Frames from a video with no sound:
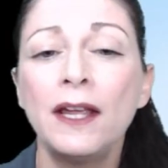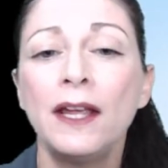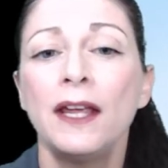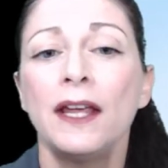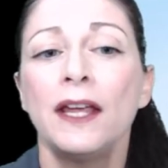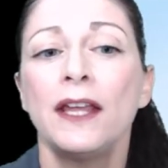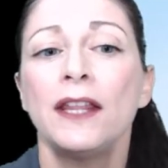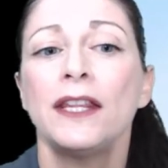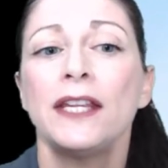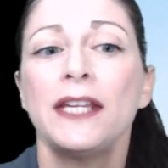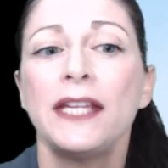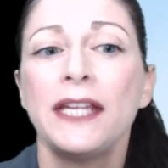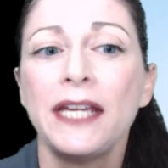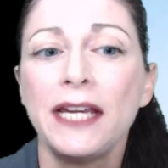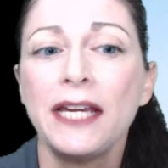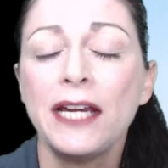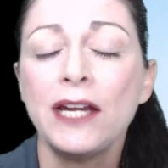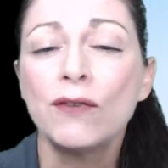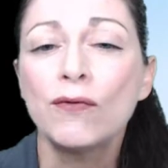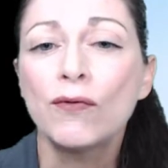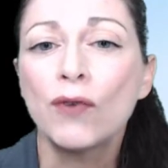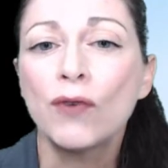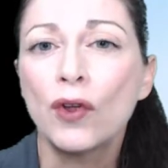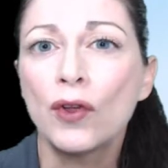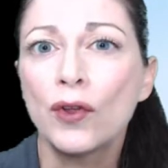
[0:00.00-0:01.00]
The key
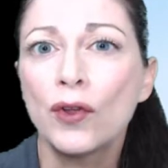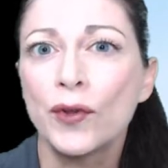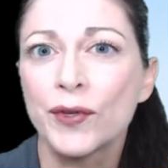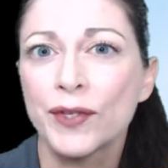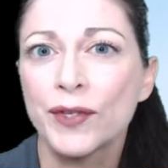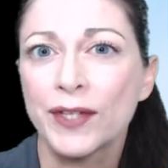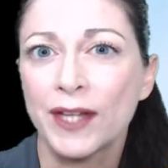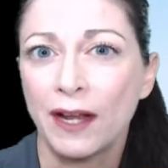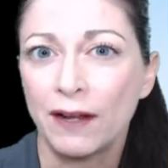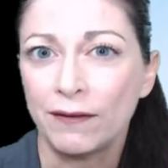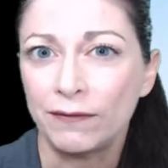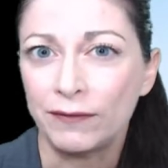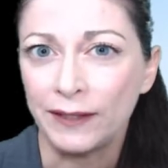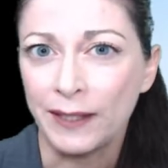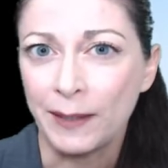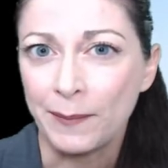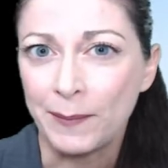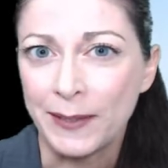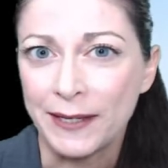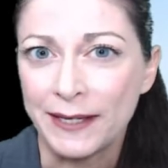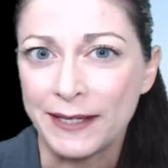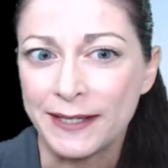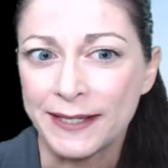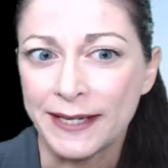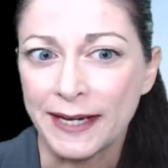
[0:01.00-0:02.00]
roles of
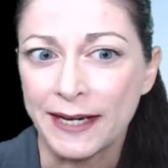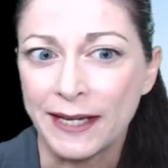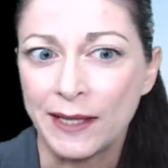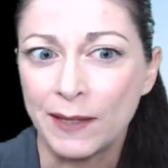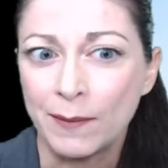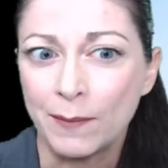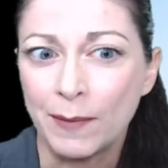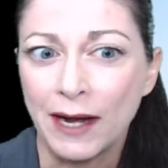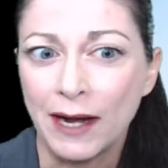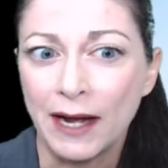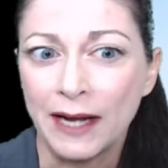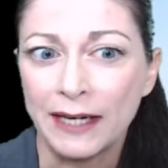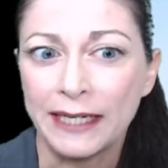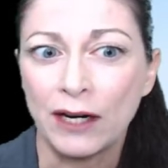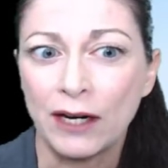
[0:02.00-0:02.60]
lipids in the body